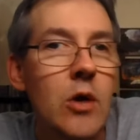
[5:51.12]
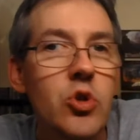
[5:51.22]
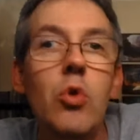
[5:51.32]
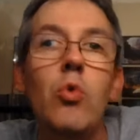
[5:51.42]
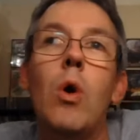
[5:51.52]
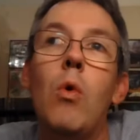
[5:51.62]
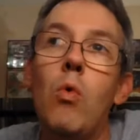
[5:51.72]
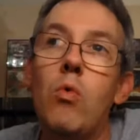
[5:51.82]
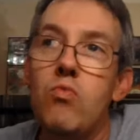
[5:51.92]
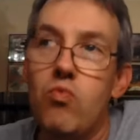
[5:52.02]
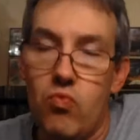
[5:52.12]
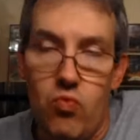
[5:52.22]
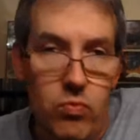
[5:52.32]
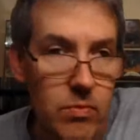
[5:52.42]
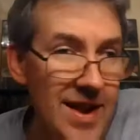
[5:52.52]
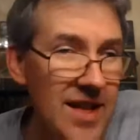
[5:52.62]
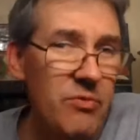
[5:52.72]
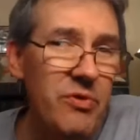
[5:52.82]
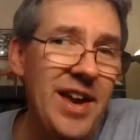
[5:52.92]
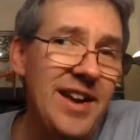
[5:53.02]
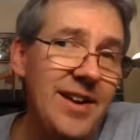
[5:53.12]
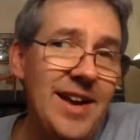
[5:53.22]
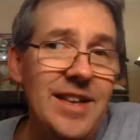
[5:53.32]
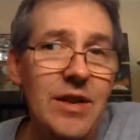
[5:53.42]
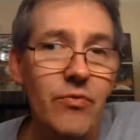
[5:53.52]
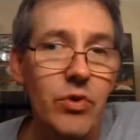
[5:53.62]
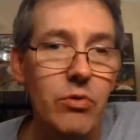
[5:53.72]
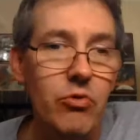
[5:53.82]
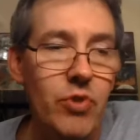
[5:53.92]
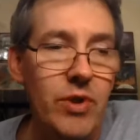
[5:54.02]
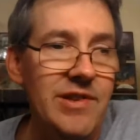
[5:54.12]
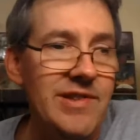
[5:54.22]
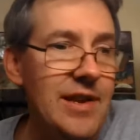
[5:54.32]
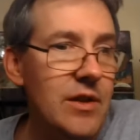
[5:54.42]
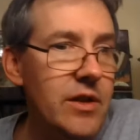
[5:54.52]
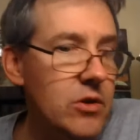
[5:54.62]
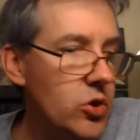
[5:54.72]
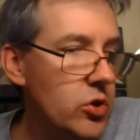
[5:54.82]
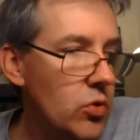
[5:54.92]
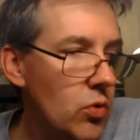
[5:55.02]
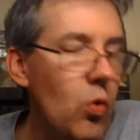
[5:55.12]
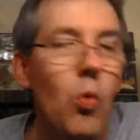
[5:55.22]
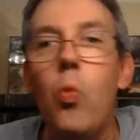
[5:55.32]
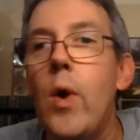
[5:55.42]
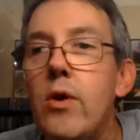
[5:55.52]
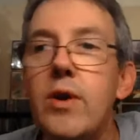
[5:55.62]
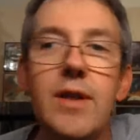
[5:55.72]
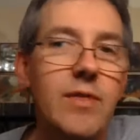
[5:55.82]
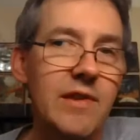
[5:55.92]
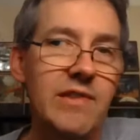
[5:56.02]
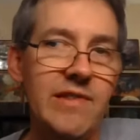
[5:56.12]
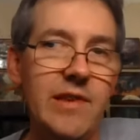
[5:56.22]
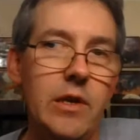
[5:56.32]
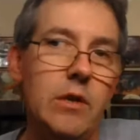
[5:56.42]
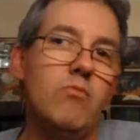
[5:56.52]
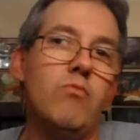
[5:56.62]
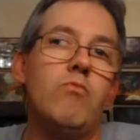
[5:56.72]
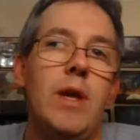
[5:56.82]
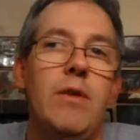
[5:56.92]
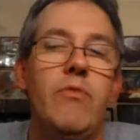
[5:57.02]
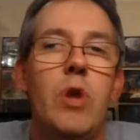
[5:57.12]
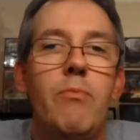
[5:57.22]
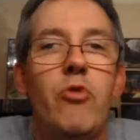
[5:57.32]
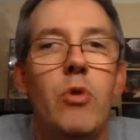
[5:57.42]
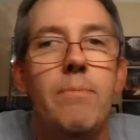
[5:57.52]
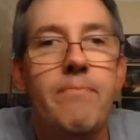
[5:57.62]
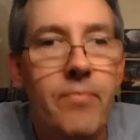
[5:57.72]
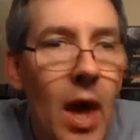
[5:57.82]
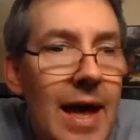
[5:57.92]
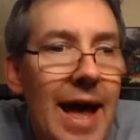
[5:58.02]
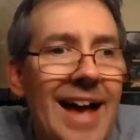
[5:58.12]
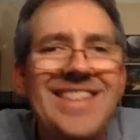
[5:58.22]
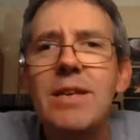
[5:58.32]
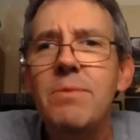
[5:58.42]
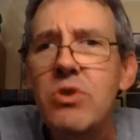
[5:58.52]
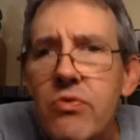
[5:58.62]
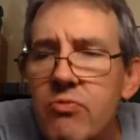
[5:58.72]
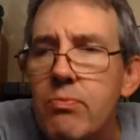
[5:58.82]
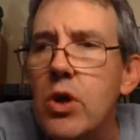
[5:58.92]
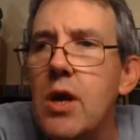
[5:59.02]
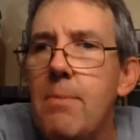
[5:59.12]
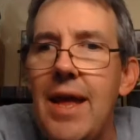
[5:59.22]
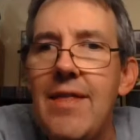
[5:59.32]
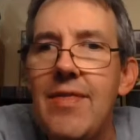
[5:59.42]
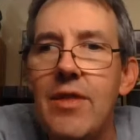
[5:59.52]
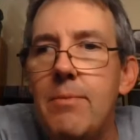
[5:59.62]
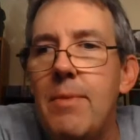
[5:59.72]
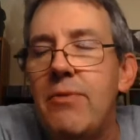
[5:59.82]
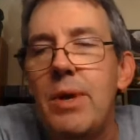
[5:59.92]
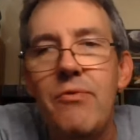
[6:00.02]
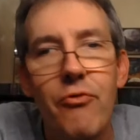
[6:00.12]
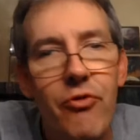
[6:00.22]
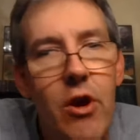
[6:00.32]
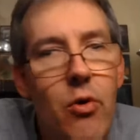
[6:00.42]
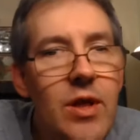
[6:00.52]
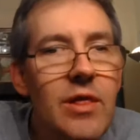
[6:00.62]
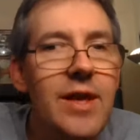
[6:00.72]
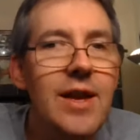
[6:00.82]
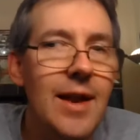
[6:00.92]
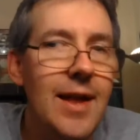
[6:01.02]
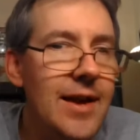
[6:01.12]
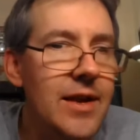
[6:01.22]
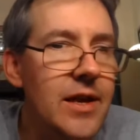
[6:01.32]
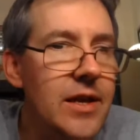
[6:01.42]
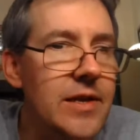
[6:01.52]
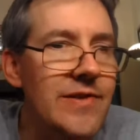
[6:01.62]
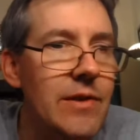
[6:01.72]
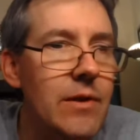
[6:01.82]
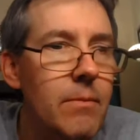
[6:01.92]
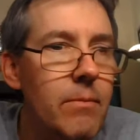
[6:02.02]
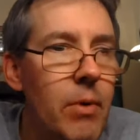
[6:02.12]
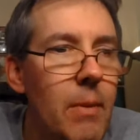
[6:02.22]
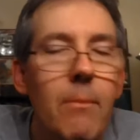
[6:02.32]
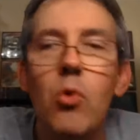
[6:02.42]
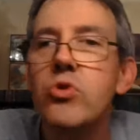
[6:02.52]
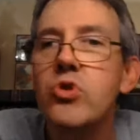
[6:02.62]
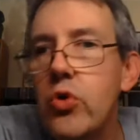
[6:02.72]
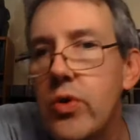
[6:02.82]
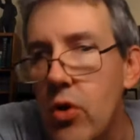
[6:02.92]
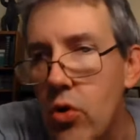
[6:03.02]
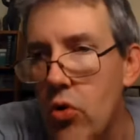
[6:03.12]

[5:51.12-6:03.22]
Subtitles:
So now that we've got an idea of what they're trying to sound like, where did this scene kind of come from? It seems to have sprung up in the maybe very late 90s, but more so in the